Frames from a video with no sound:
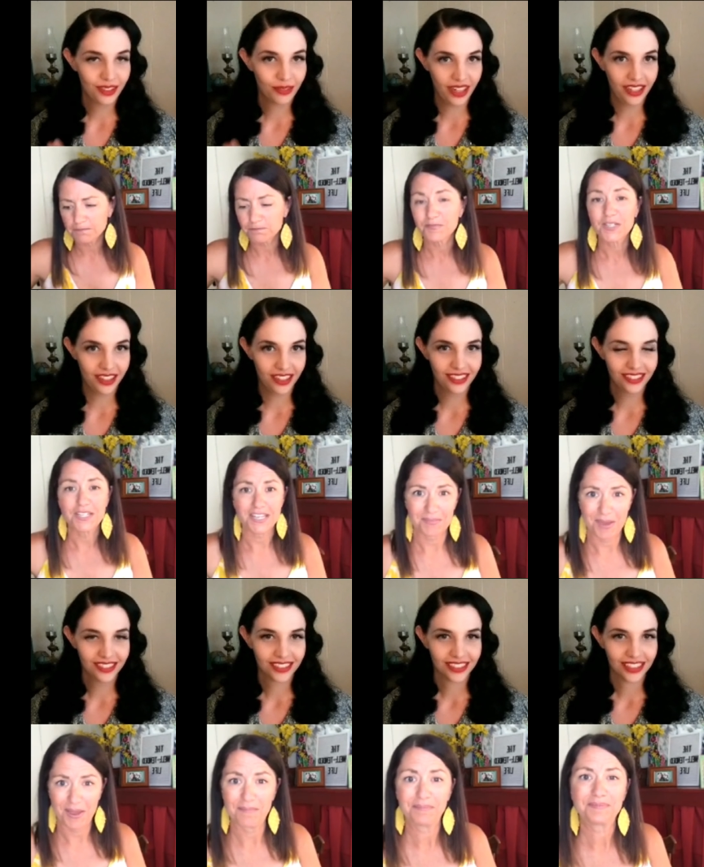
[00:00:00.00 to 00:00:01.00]
Speaker 1: writer.
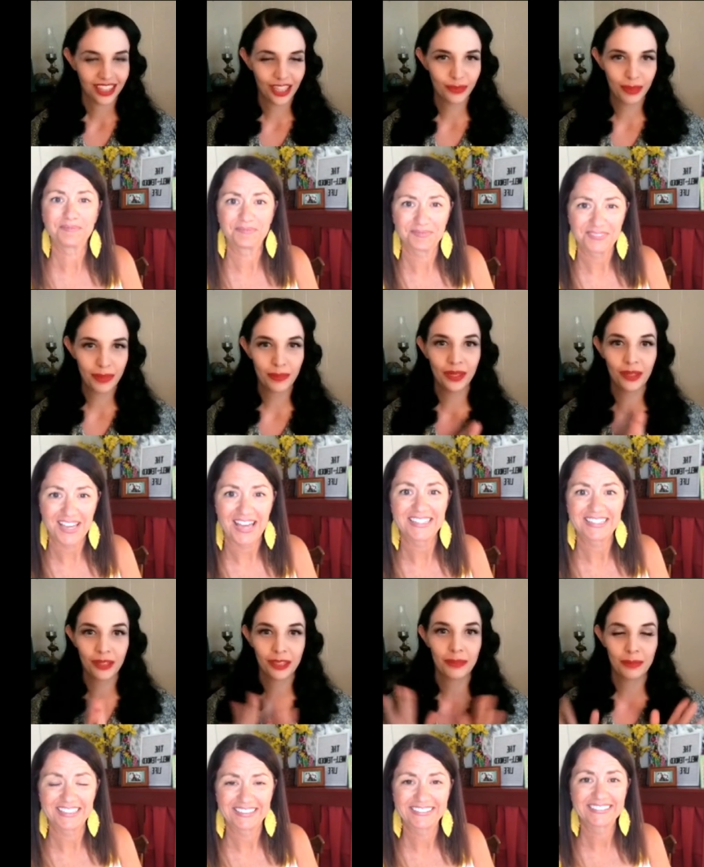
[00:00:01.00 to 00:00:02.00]
I just want people to
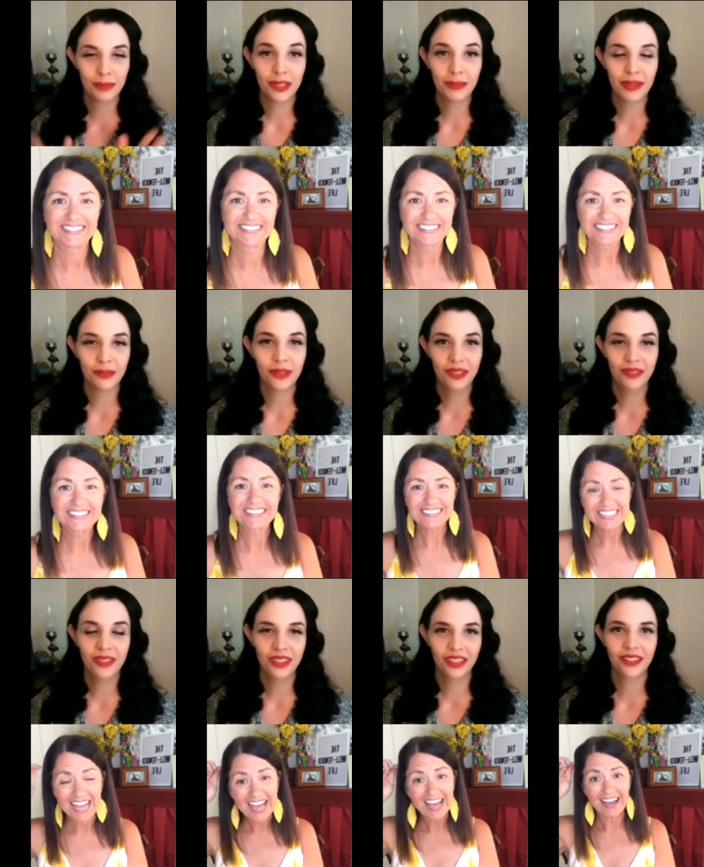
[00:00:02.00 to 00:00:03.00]
know a little bit more about what you
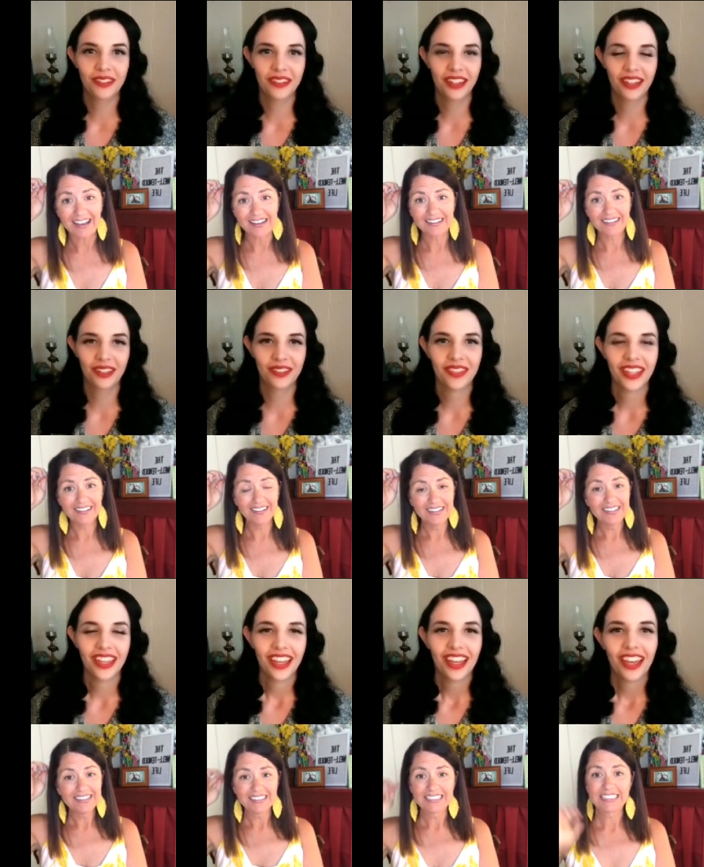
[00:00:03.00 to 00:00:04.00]
do um,
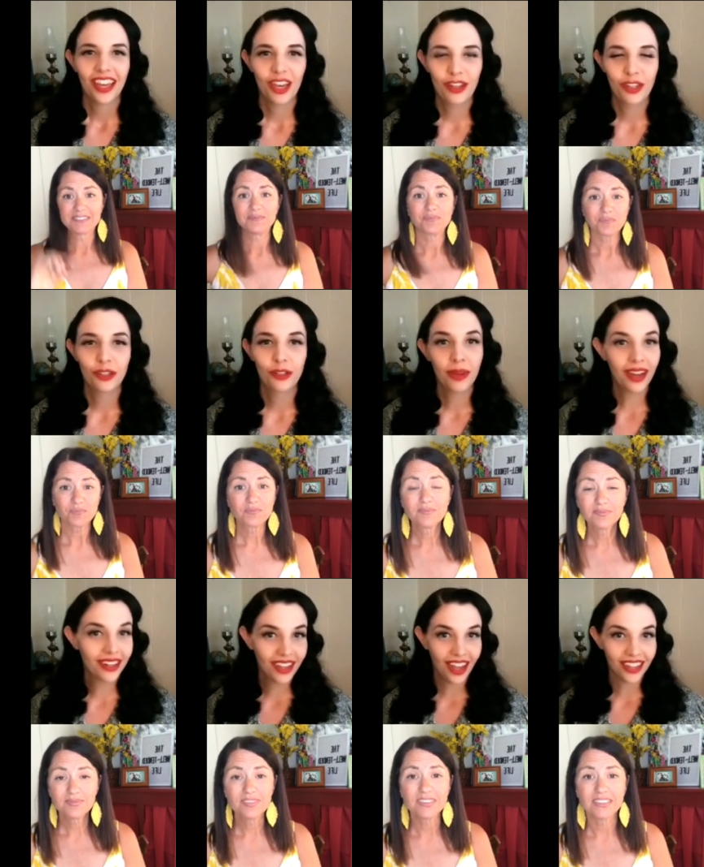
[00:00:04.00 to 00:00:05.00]
and your new
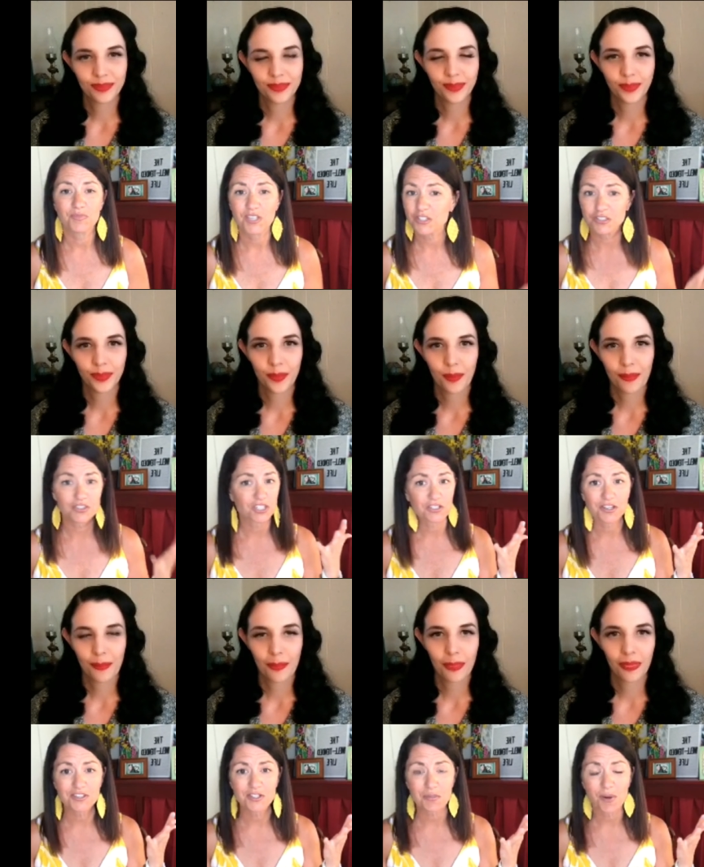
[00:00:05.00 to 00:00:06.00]
podcast. Just,
Speaker 2: just
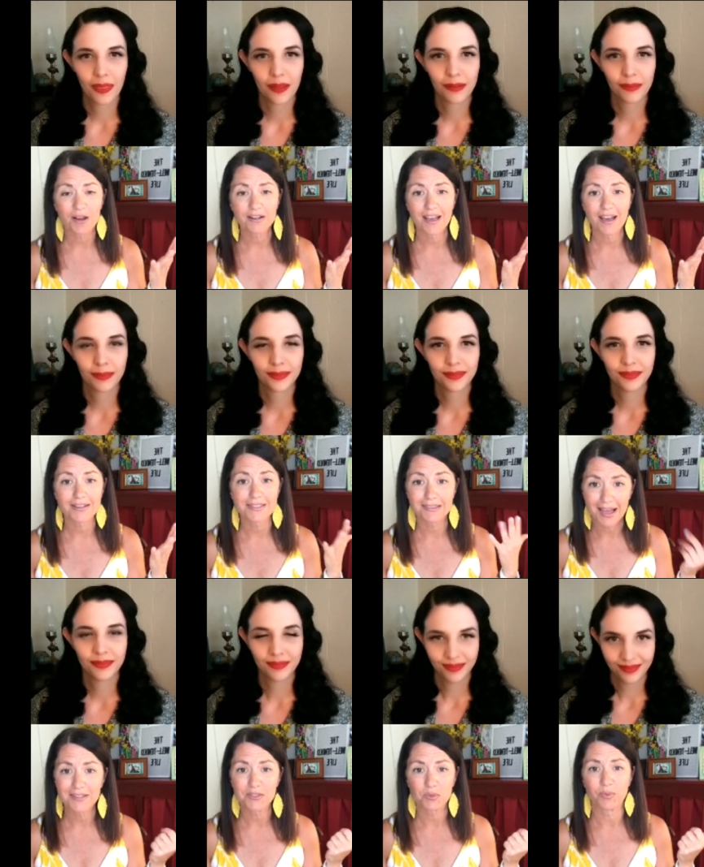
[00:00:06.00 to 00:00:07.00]
launched a podcast
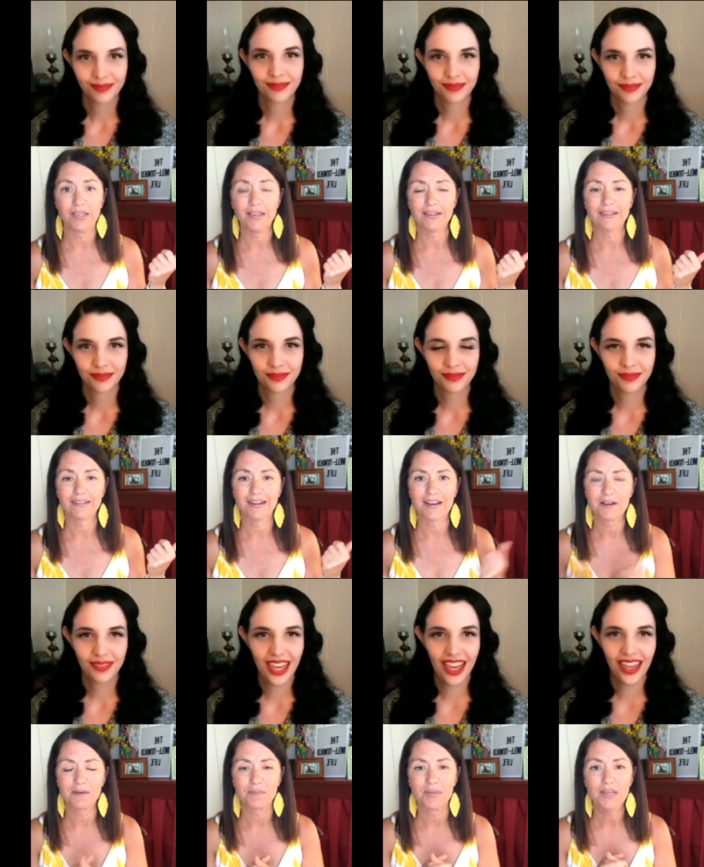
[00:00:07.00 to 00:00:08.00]
last week
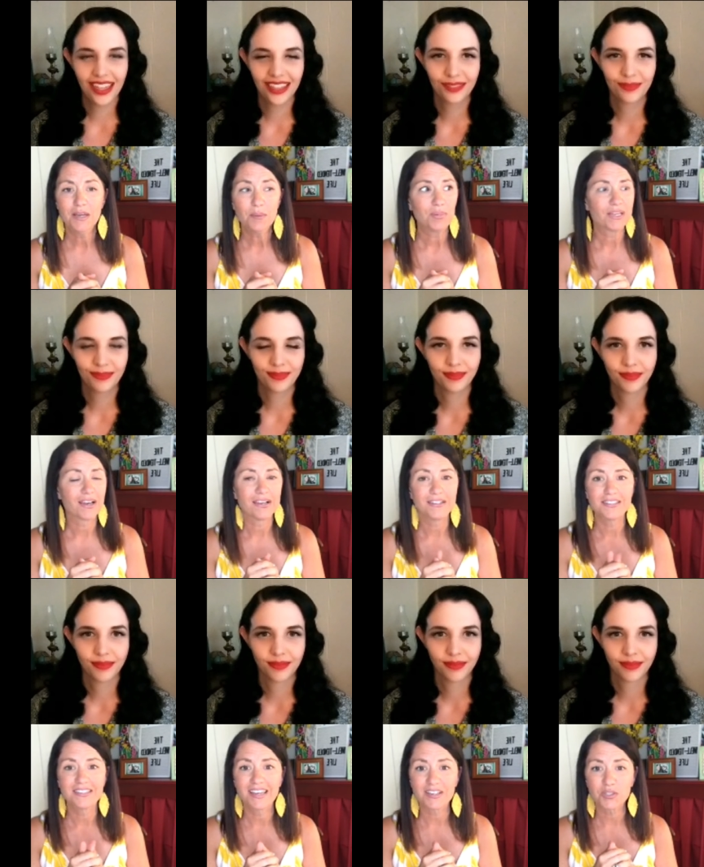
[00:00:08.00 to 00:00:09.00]
um, because
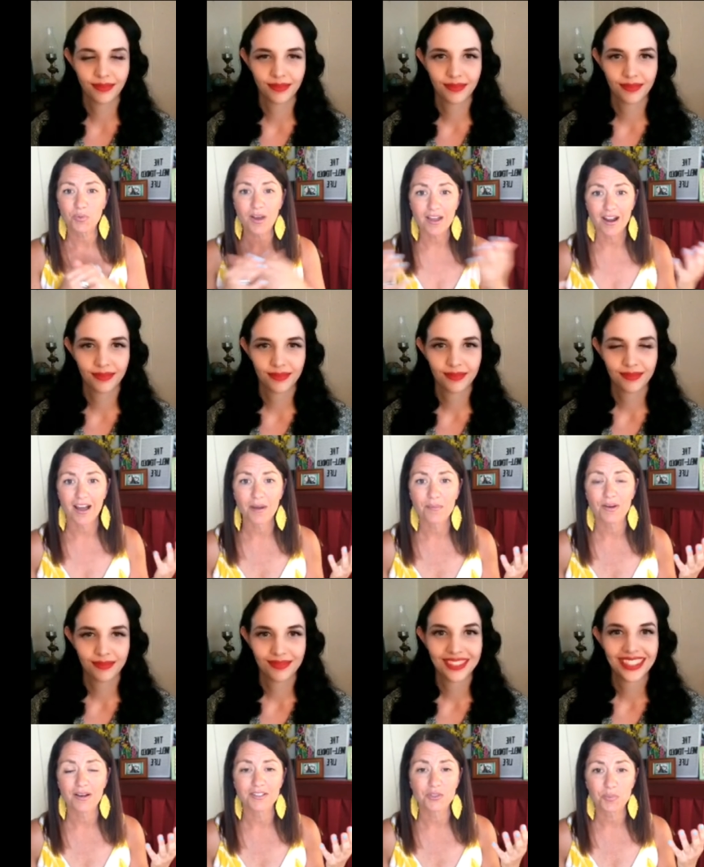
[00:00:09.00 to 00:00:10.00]
guess what? I'm
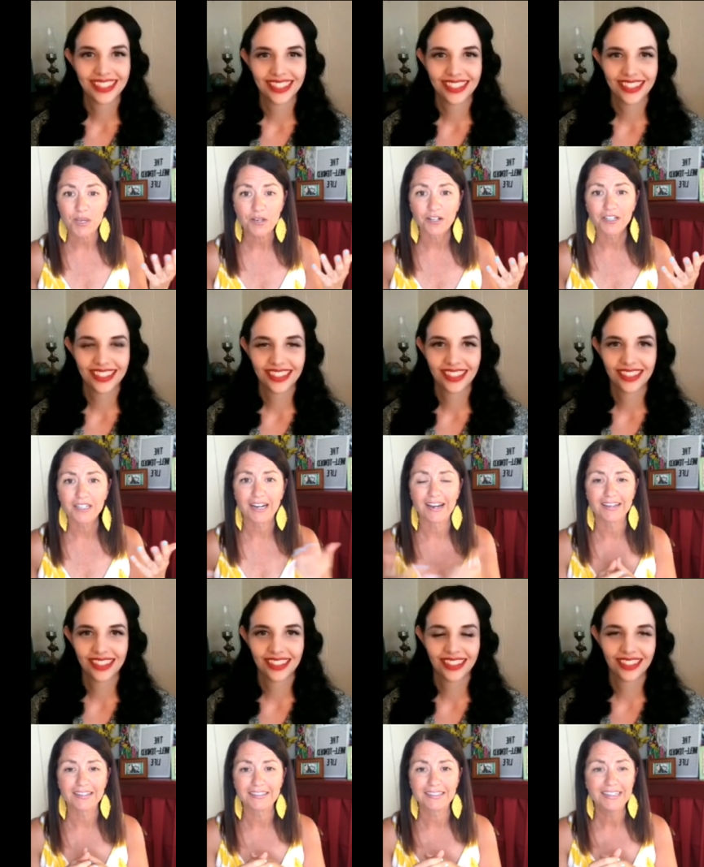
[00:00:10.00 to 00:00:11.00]
a speaker, and